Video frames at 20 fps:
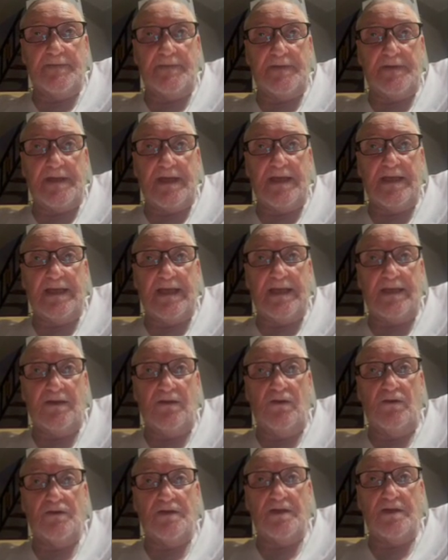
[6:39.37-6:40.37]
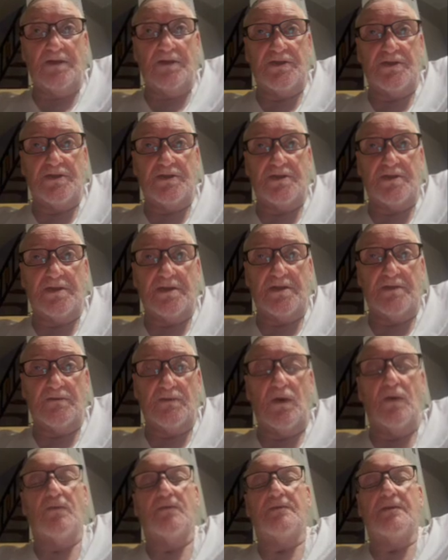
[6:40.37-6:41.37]
they acknowledged,
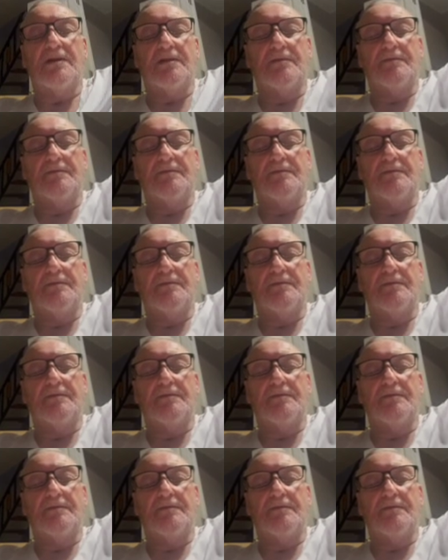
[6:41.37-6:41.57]
well,